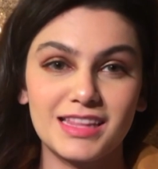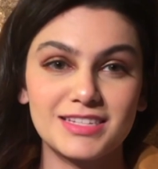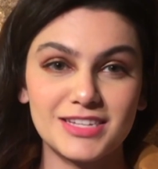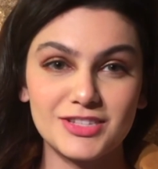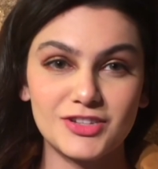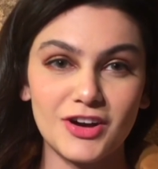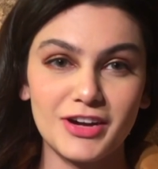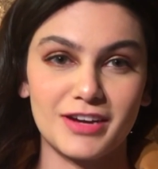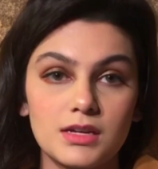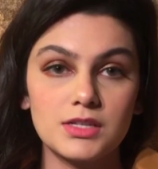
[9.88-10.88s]
Let's get
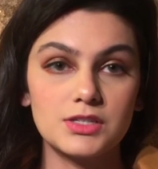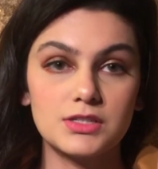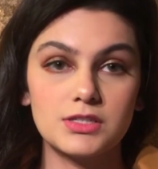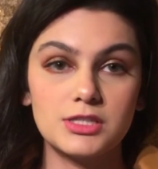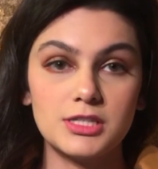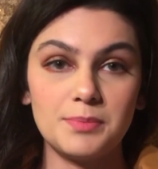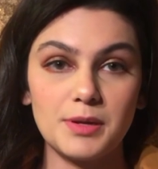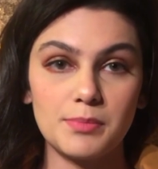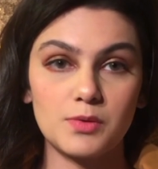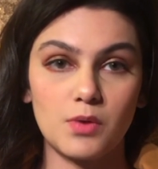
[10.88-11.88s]
started. Tip
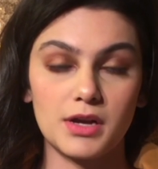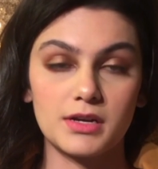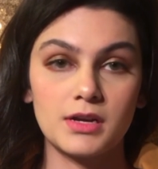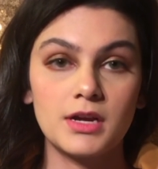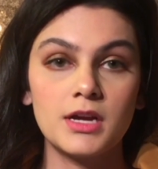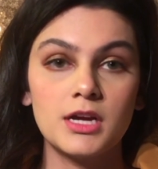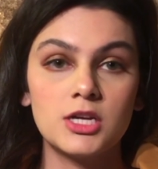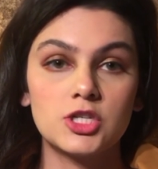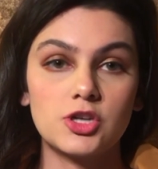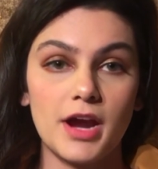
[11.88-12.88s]
number 1,
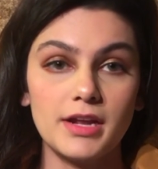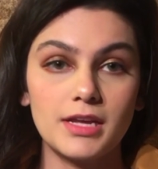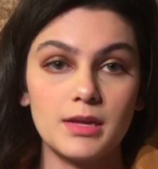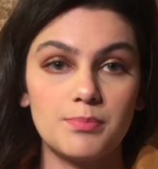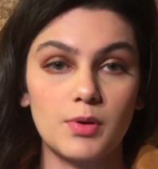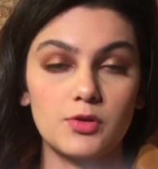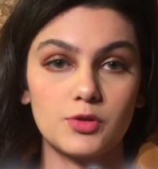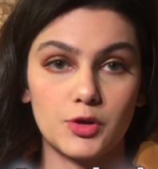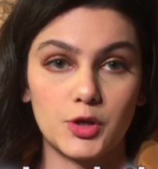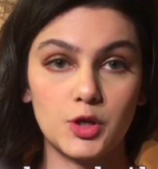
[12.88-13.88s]
try to keep both
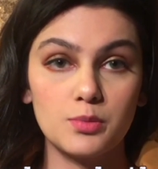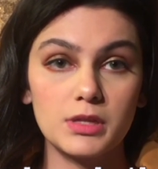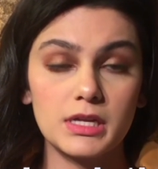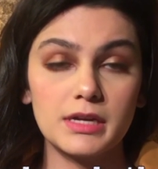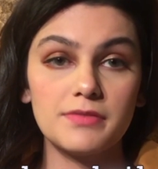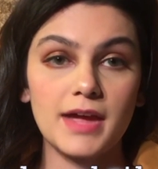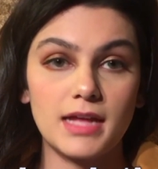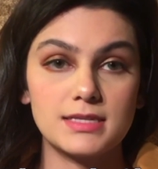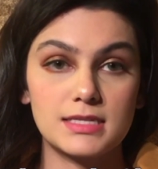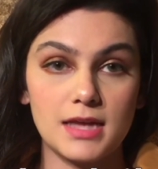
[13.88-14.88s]
your cumulative
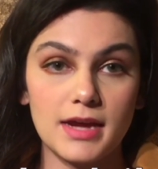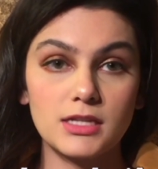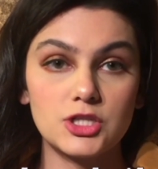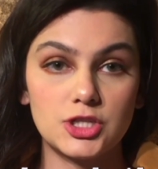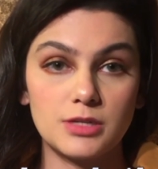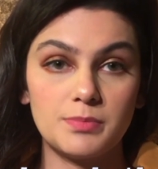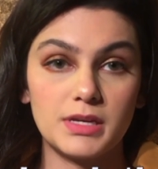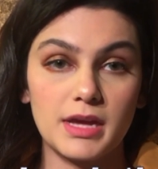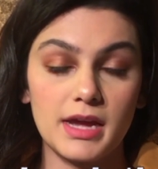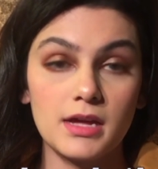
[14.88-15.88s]
and science
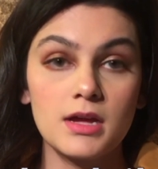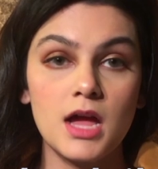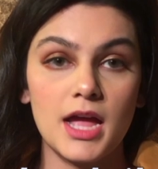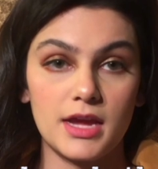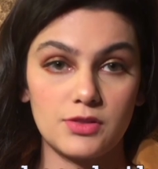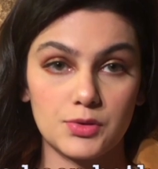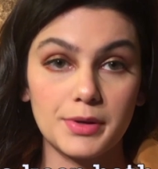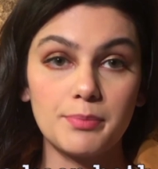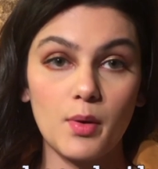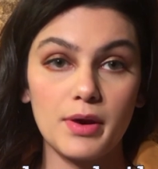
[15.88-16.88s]
GPA a
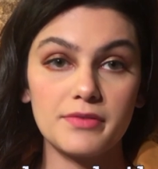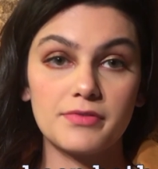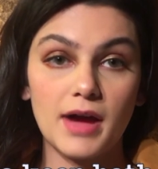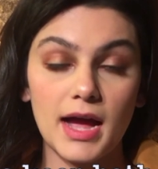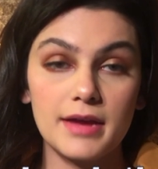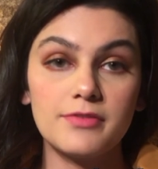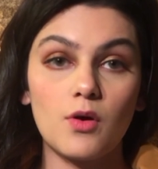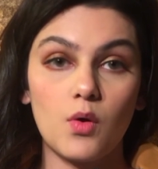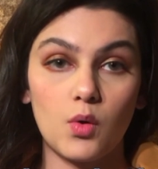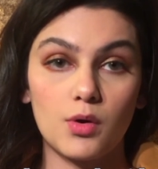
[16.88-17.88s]
3.5
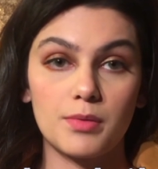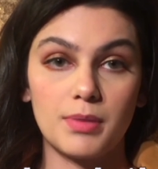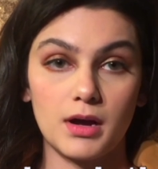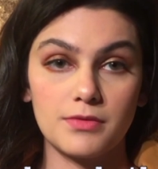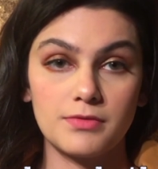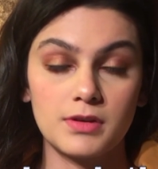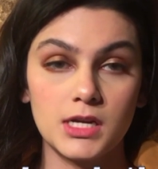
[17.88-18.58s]
or above.